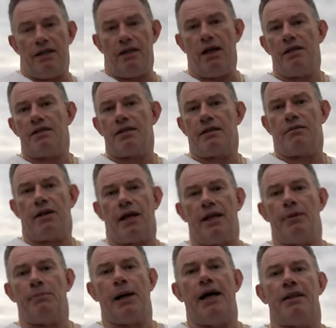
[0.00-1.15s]
the light's
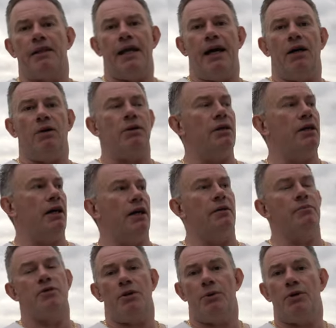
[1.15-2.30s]
getting bad now,
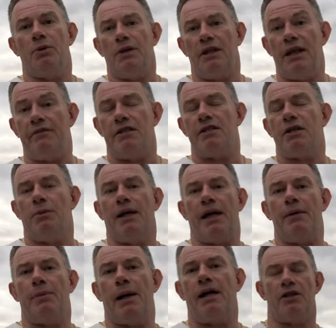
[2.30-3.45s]
so we don't want to leave it until we
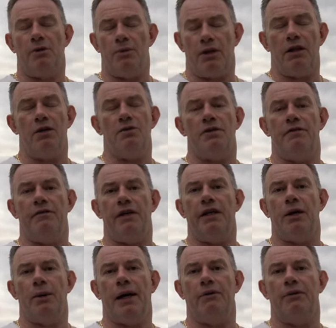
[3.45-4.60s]
get back. So we'll close the
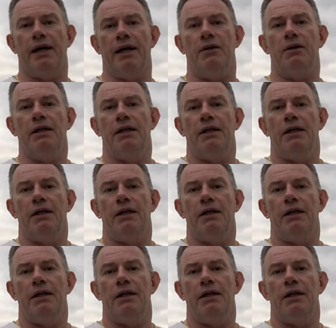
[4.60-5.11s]
video out now.